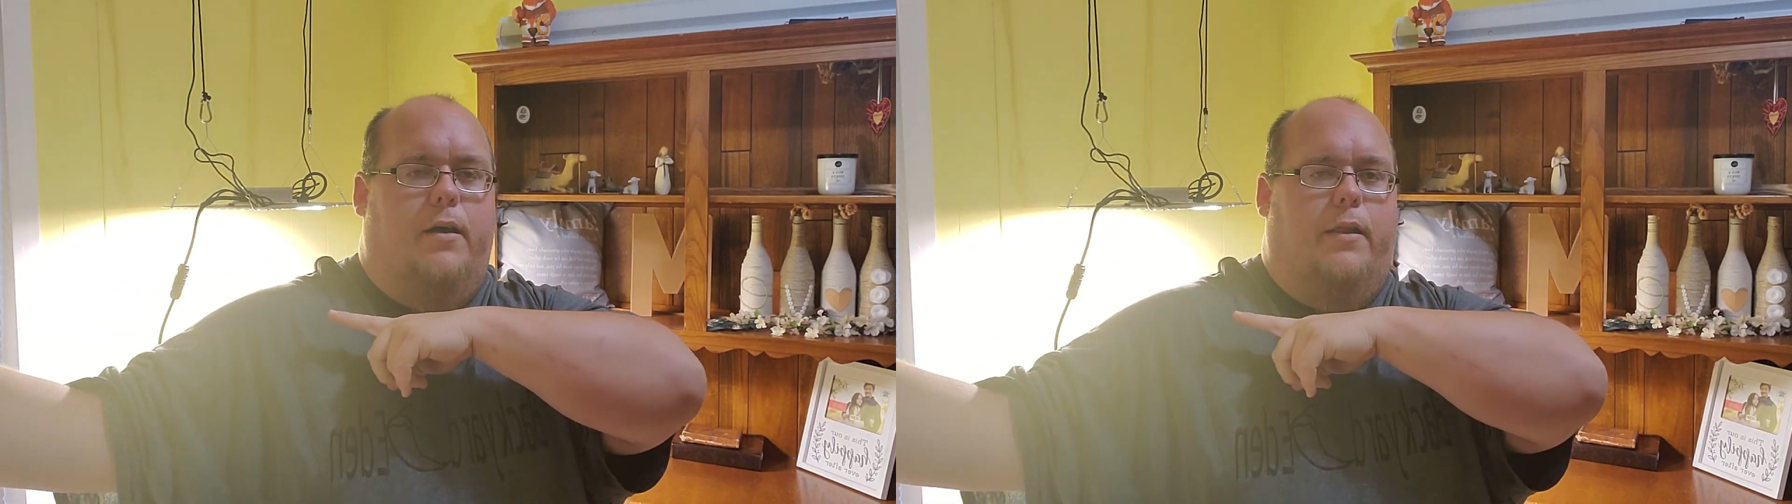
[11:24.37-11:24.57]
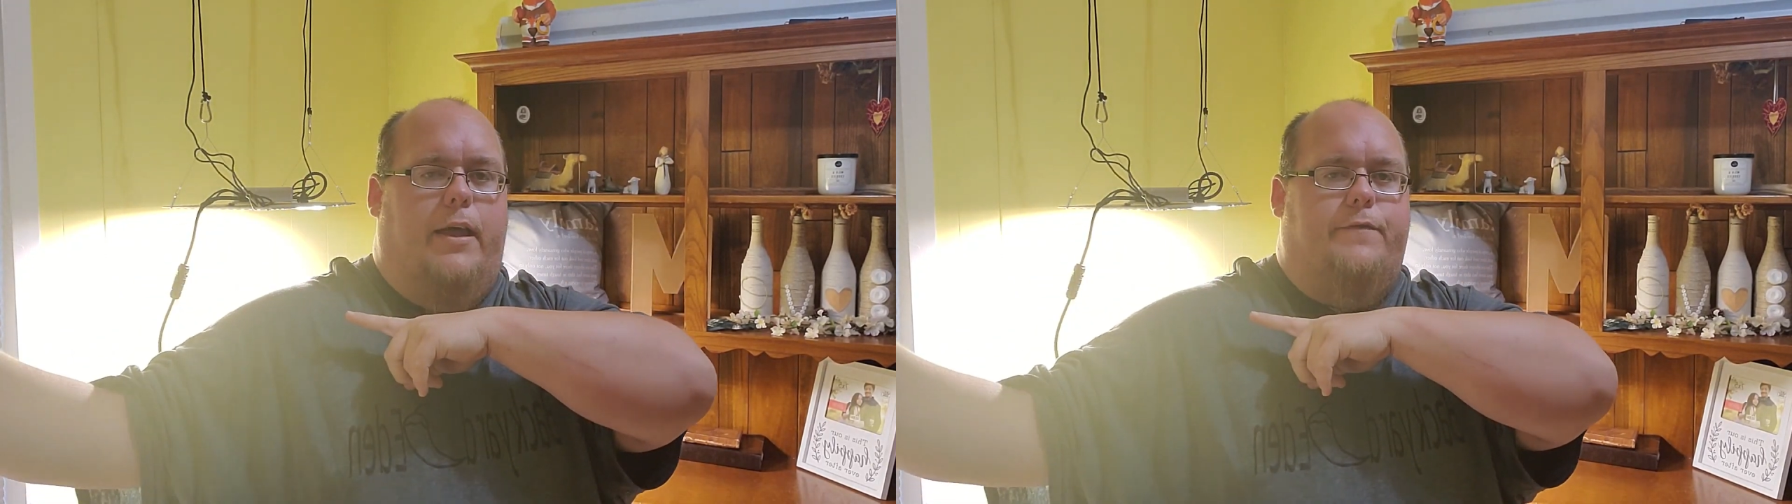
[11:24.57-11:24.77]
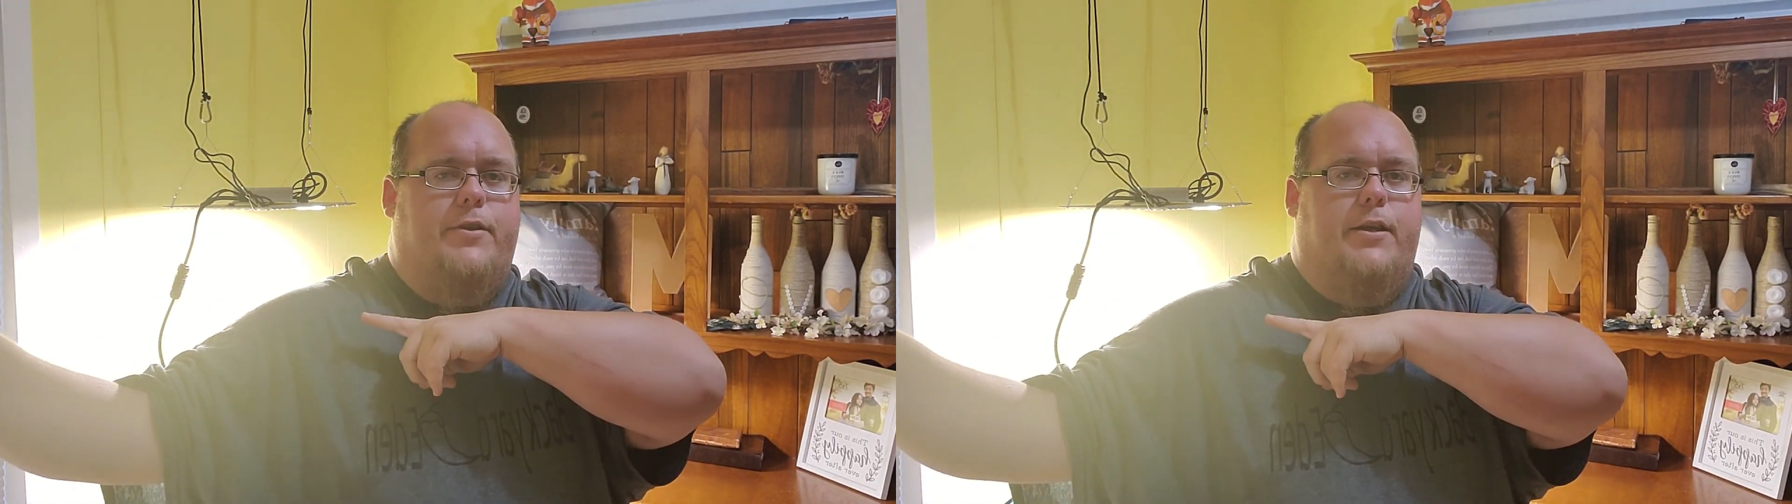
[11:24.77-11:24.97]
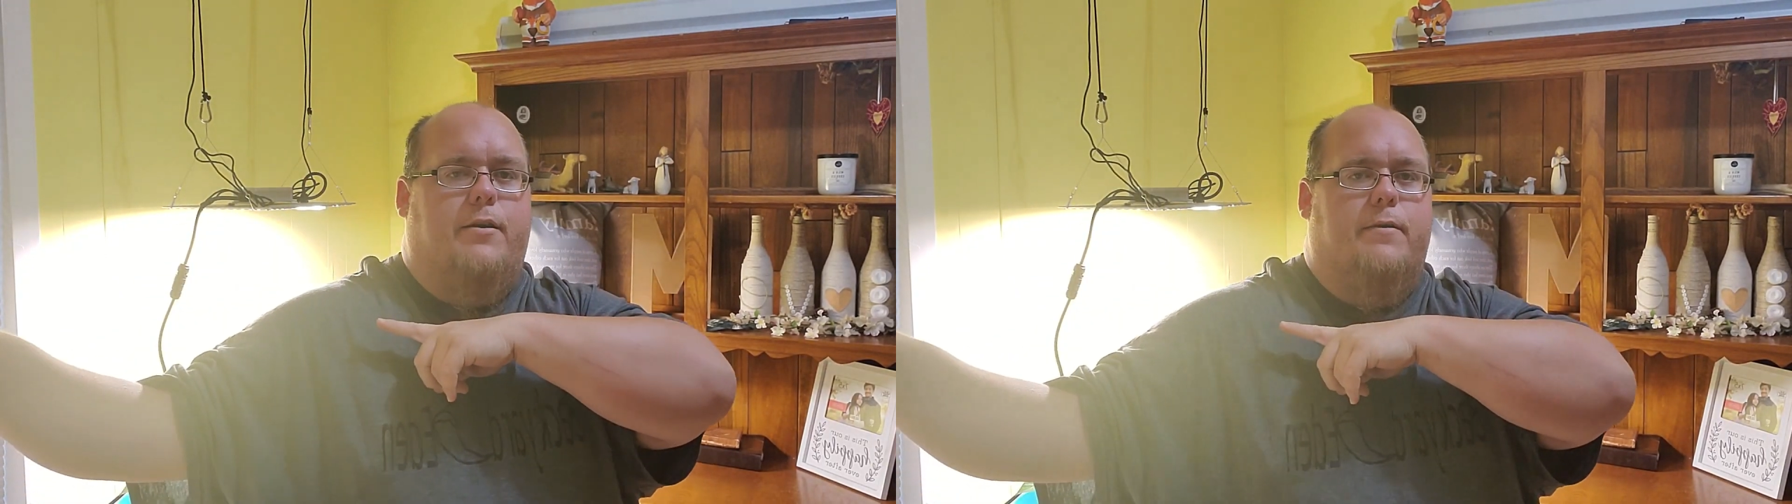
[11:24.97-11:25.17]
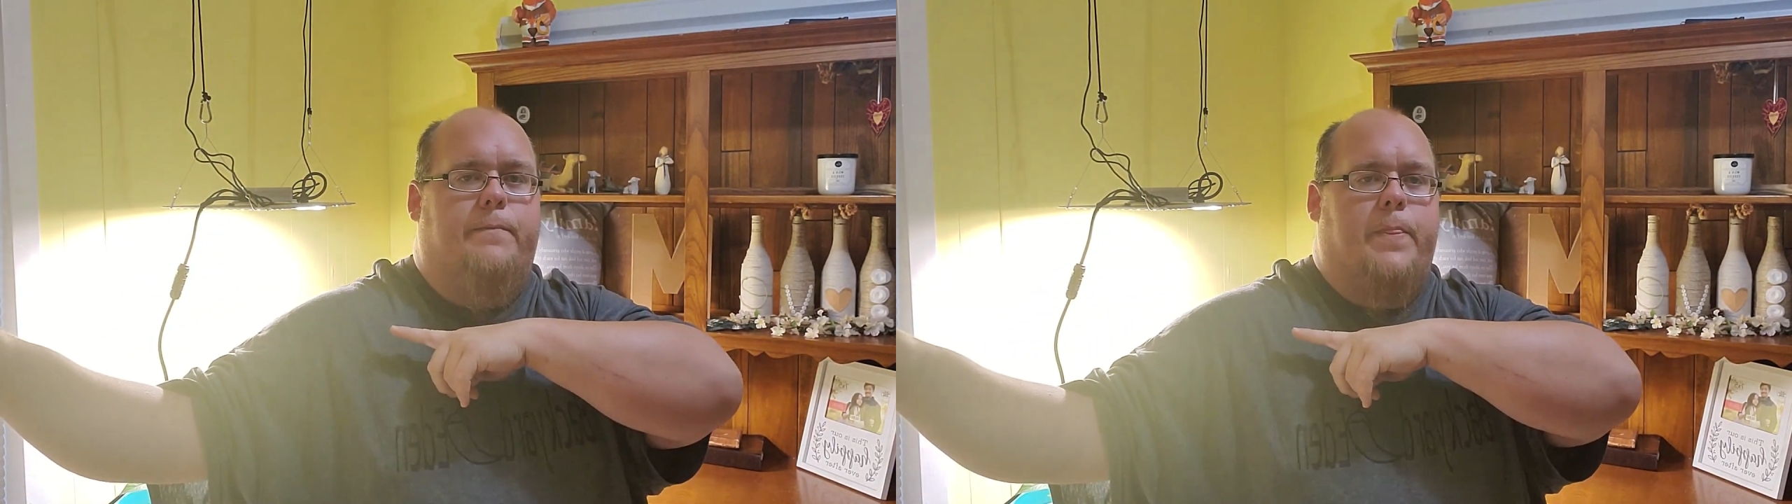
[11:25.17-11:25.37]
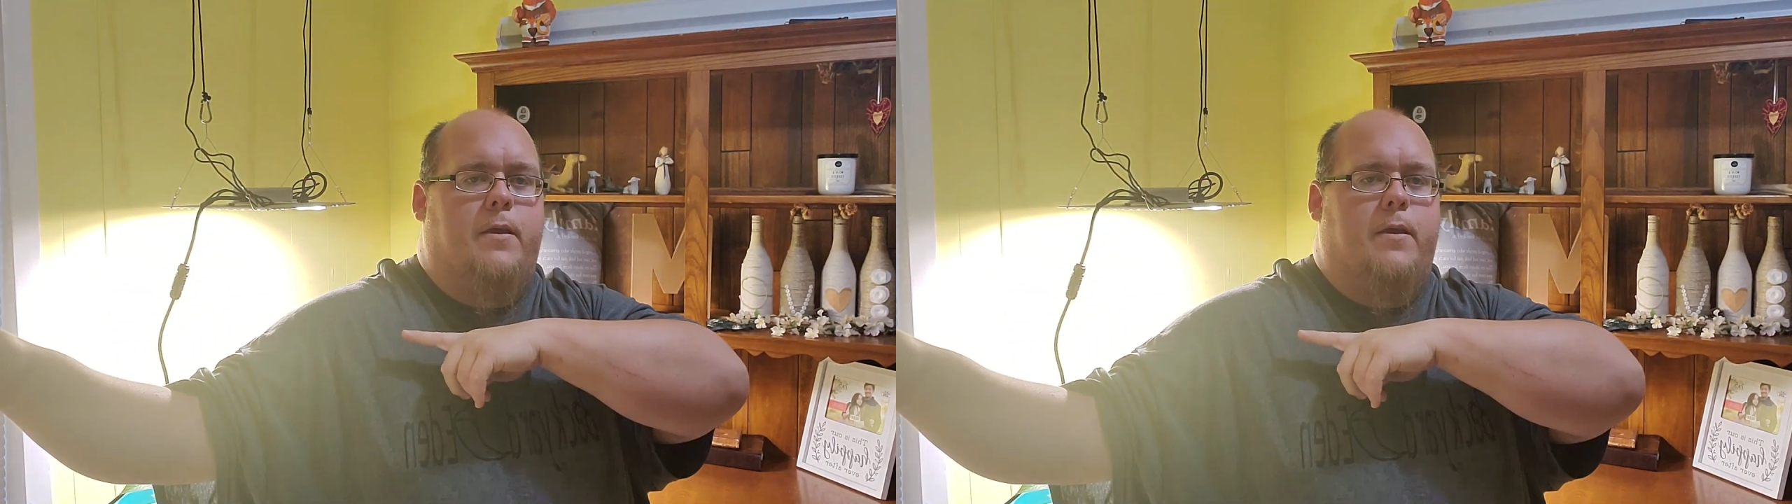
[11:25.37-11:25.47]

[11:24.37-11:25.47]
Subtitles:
left here.